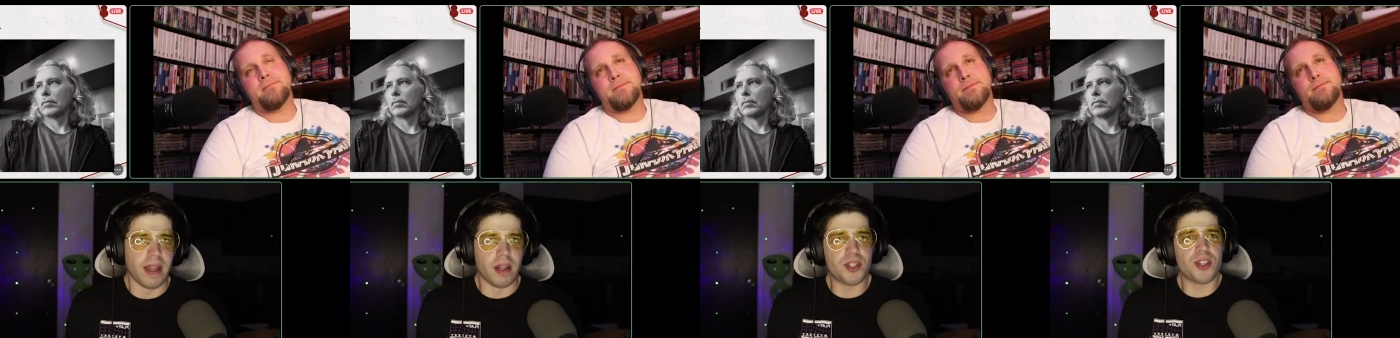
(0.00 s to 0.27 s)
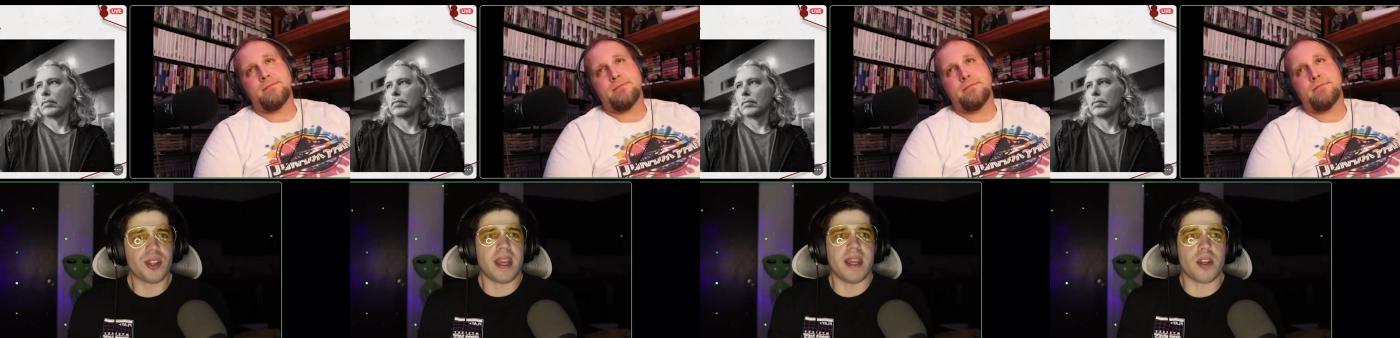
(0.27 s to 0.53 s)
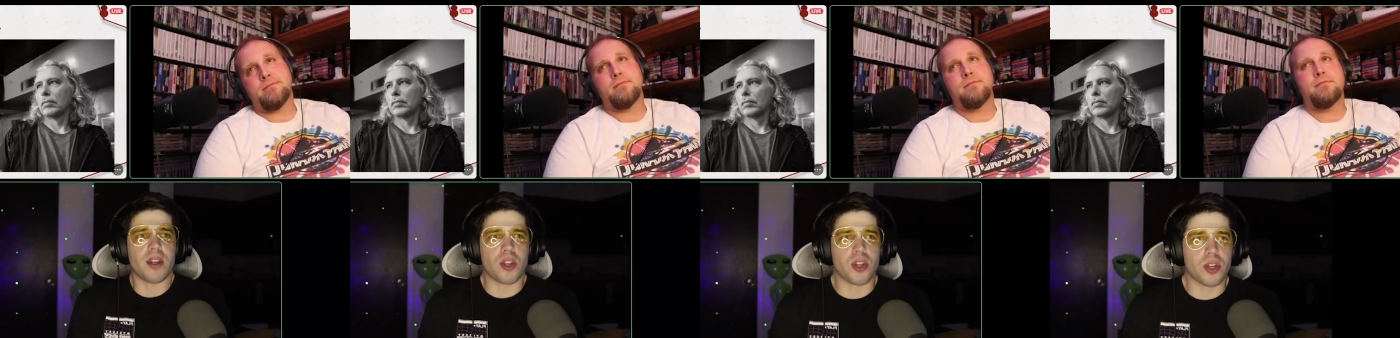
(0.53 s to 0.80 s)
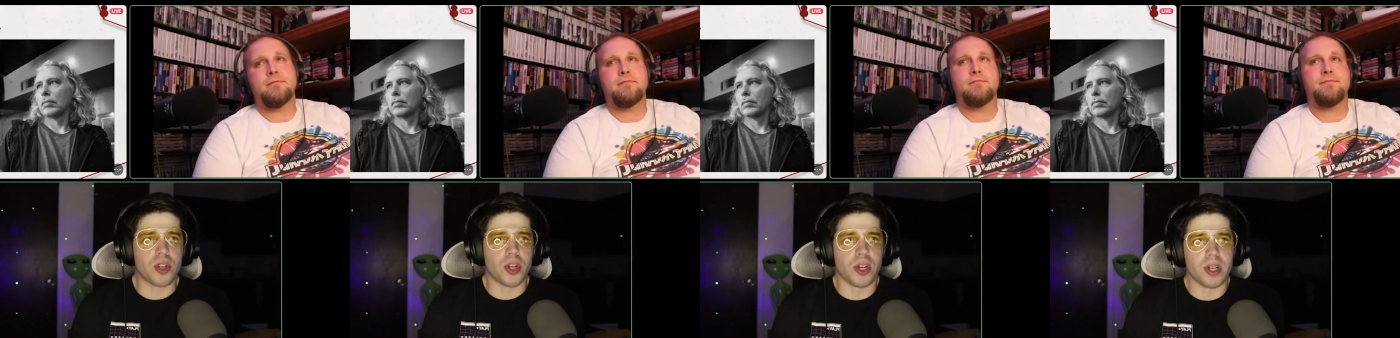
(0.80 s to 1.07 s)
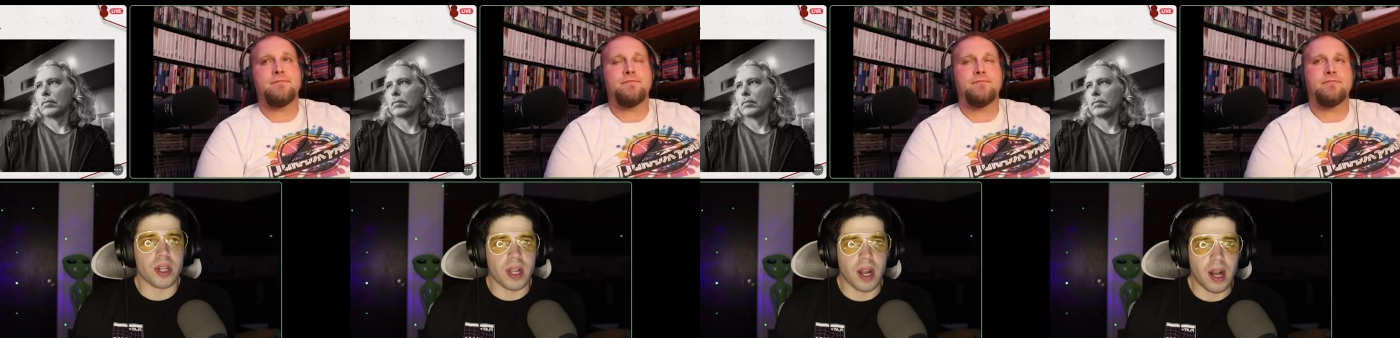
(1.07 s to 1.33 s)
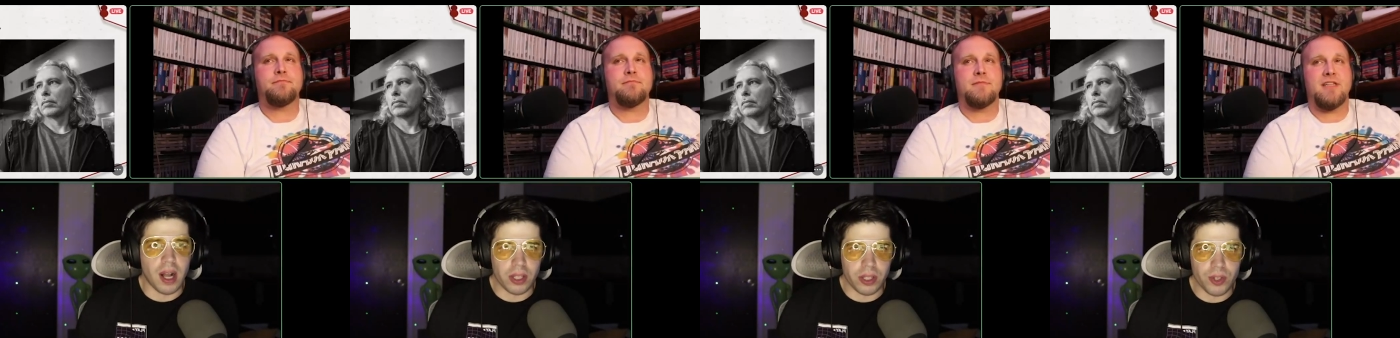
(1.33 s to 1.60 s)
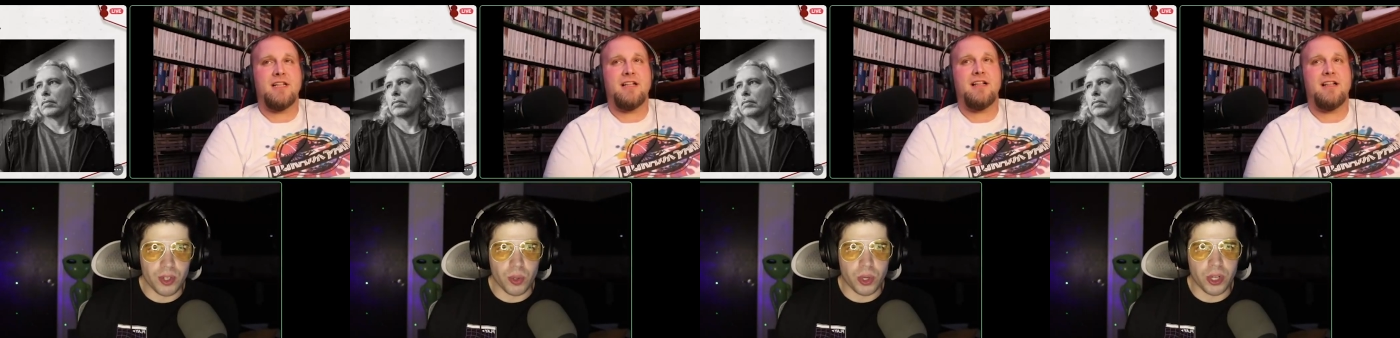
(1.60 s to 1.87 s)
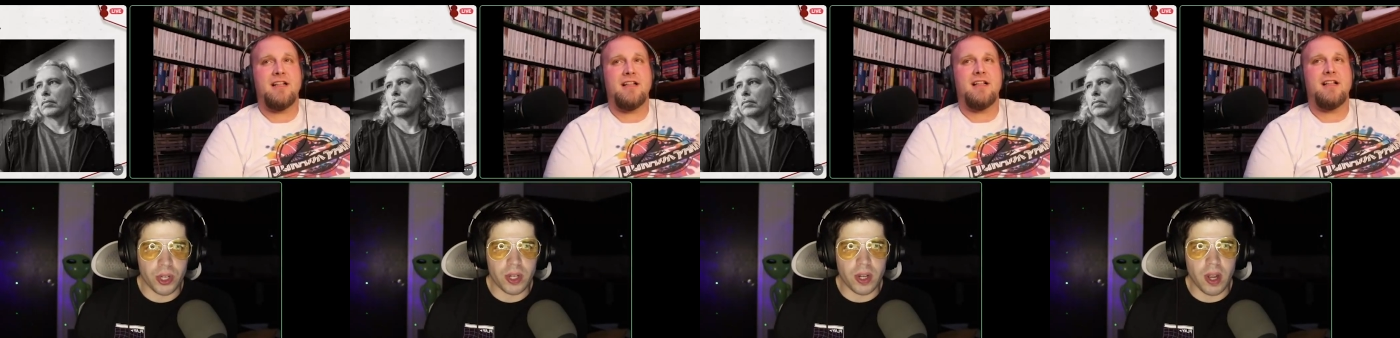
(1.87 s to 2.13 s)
Speaker 1: Now let's look at Kirk Collar. So Kirk